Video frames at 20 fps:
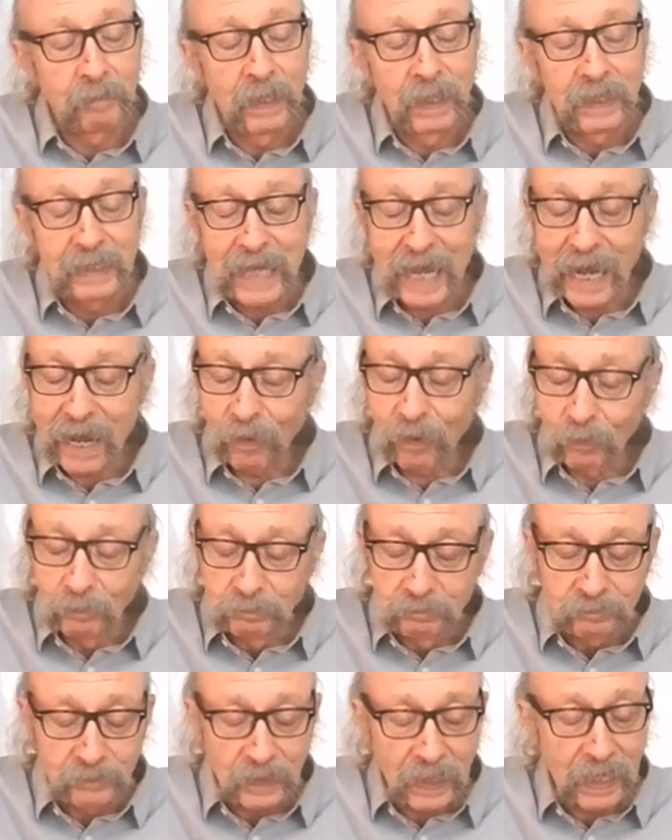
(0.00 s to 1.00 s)
Now,
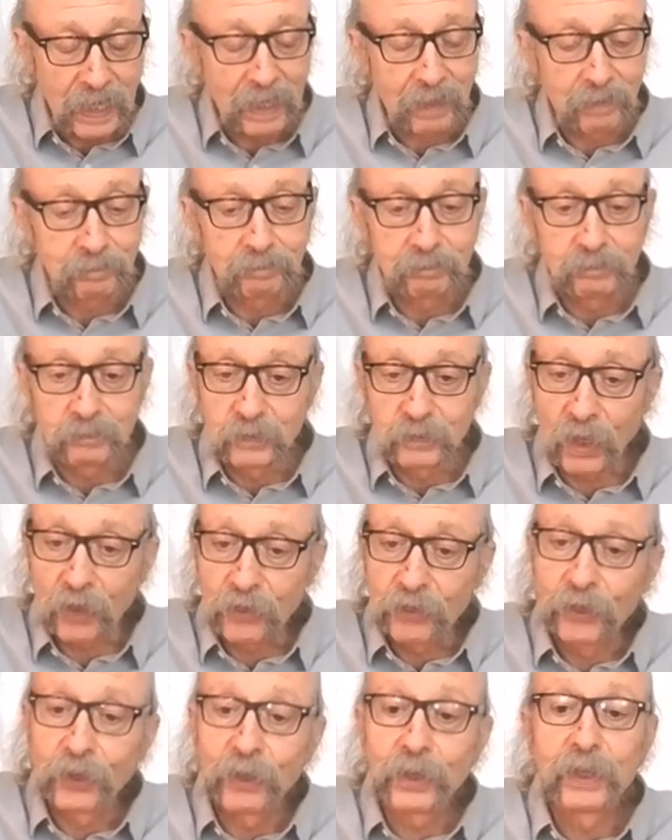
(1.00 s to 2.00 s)
the
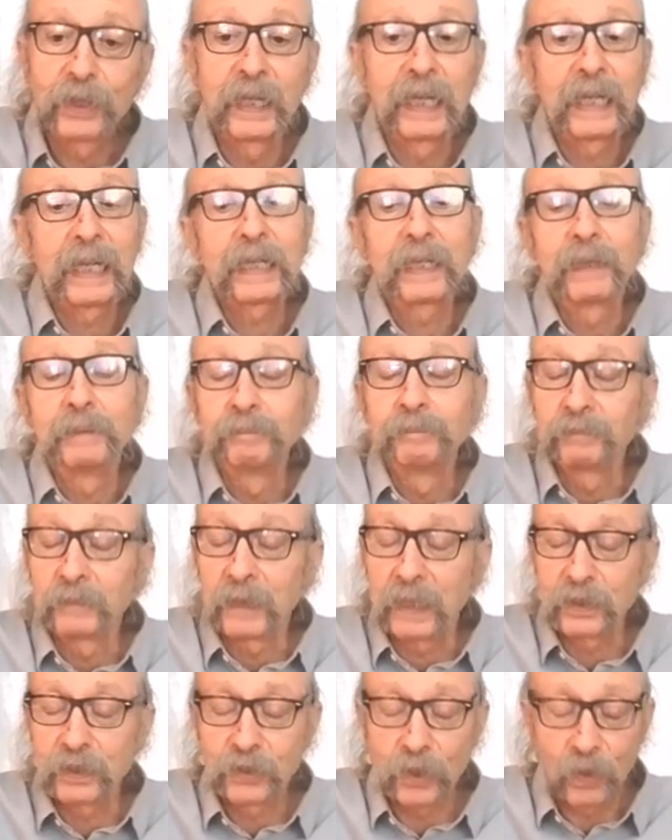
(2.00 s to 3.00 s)
third lick
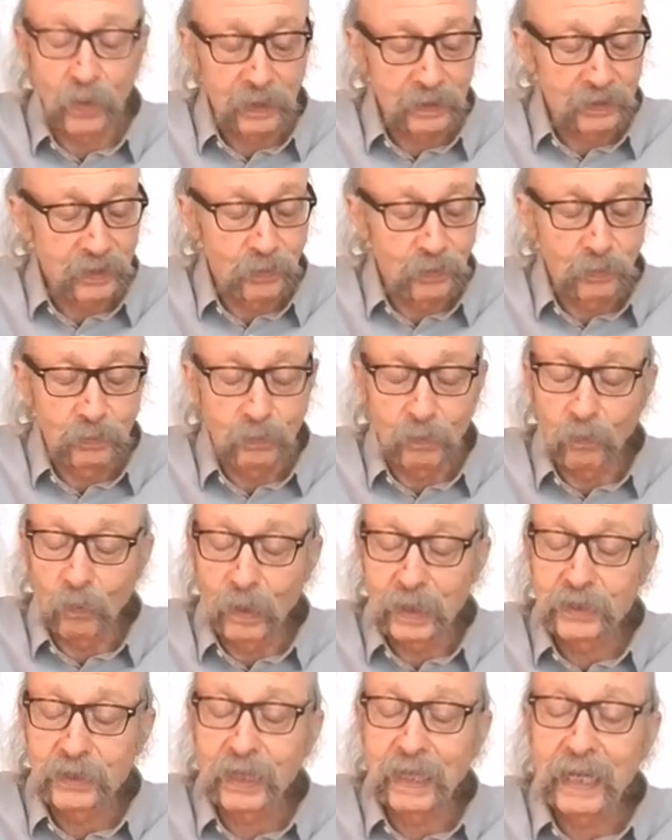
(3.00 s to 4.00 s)
is going to
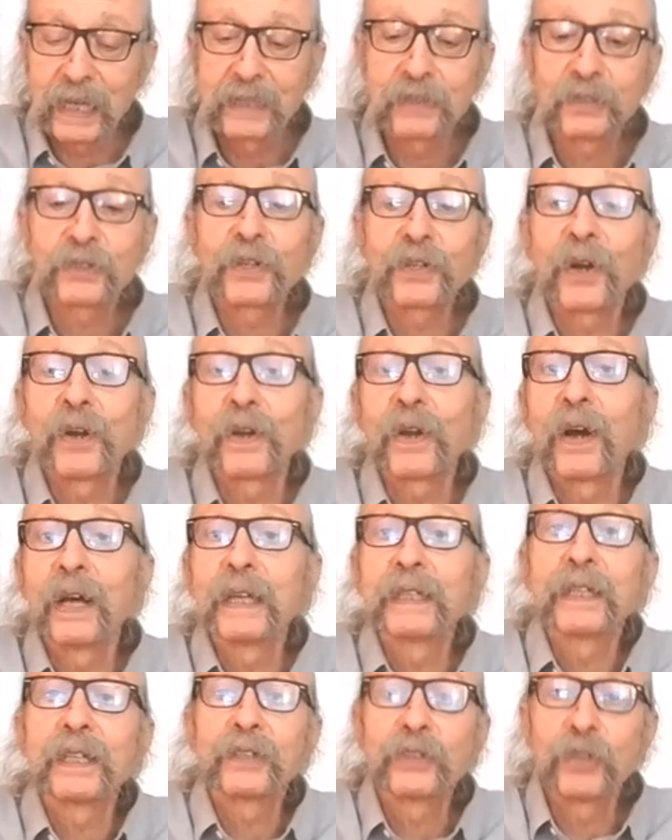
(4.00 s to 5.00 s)
once again start
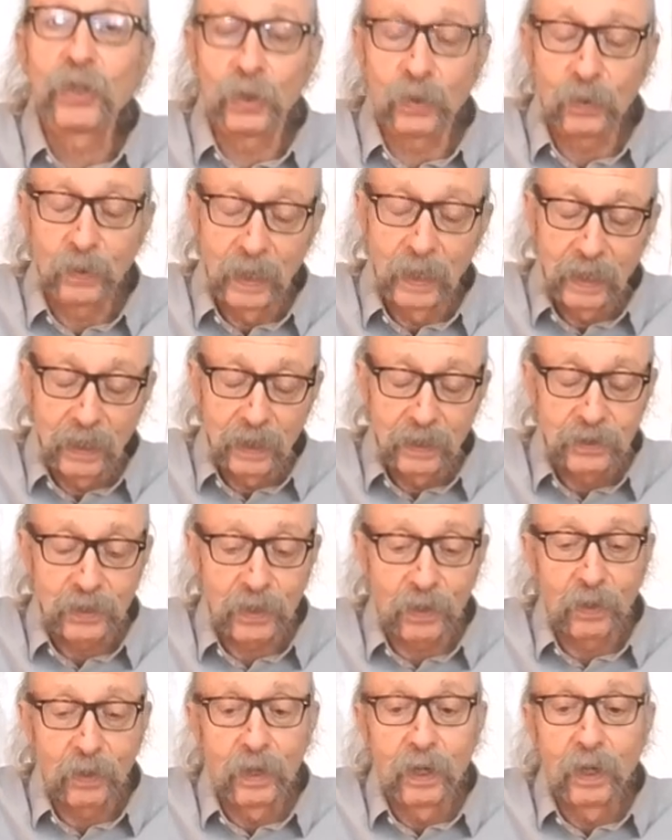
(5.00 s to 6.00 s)
on the 2.
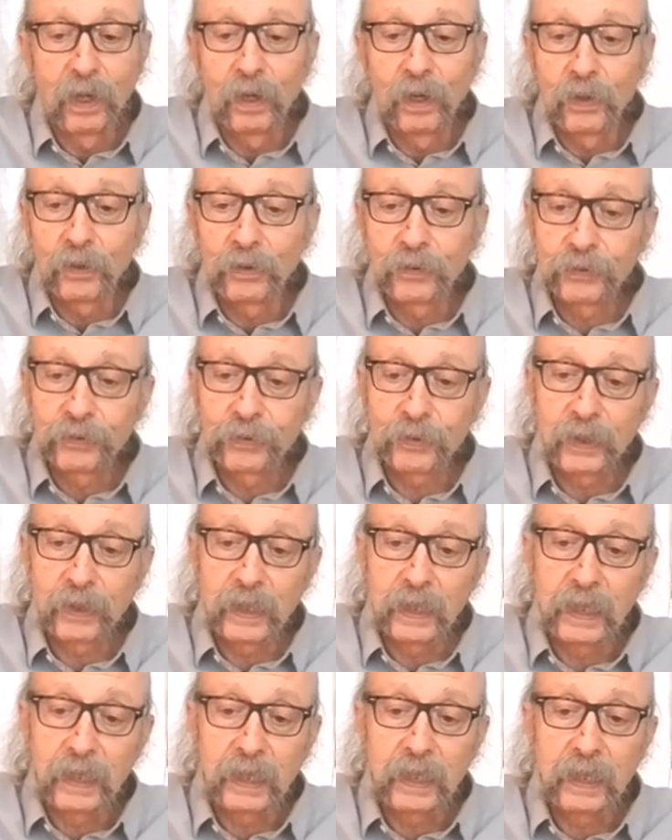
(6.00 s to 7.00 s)
So
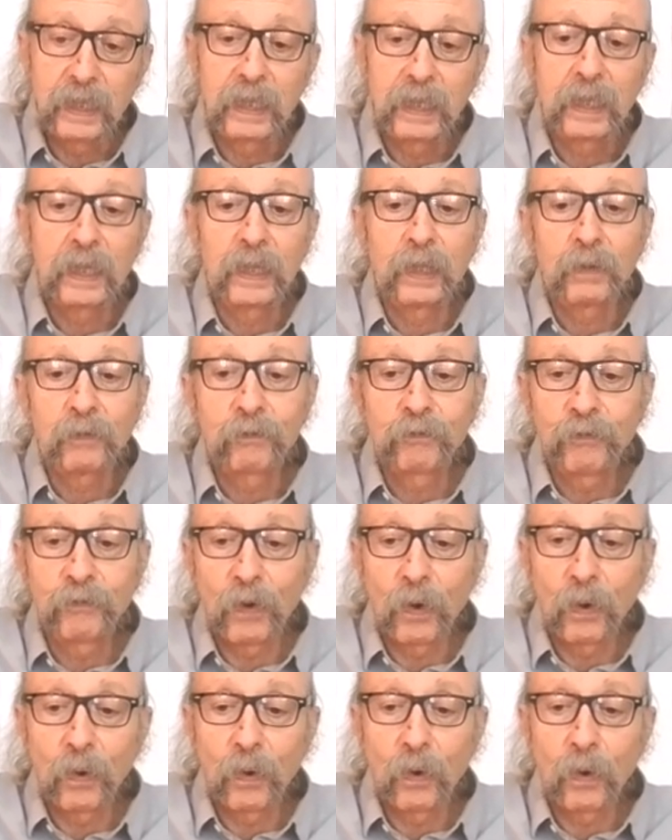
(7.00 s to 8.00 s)
3,
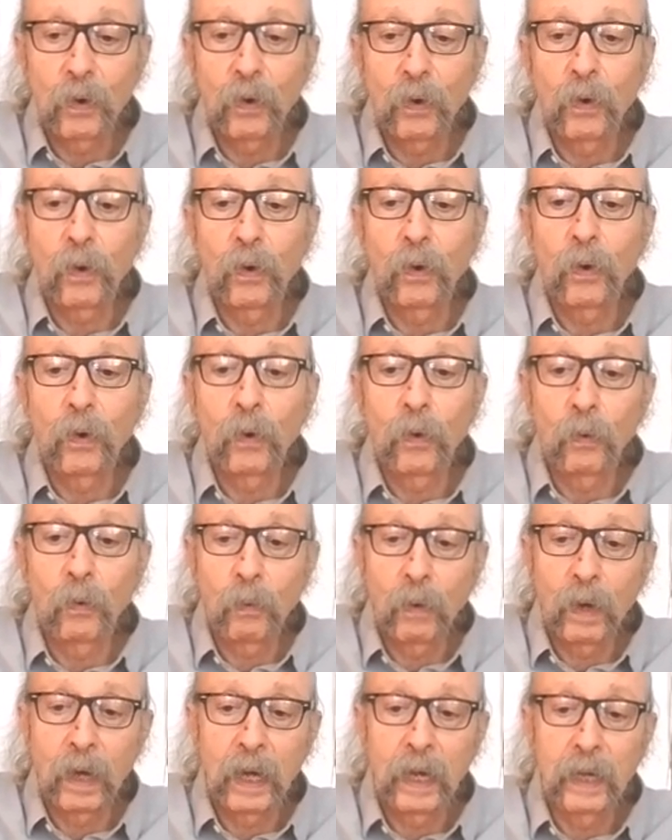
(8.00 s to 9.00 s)
4,
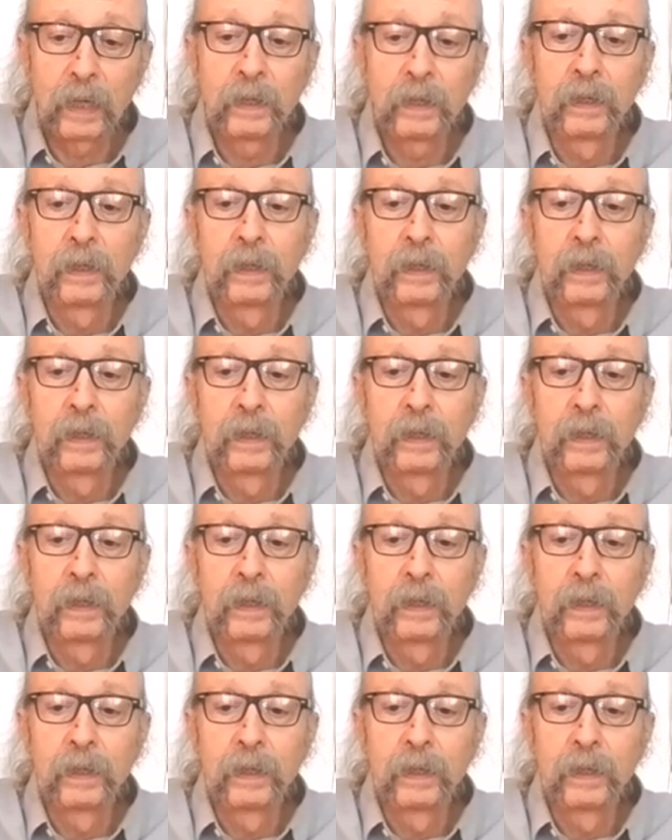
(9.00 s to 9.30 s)
1.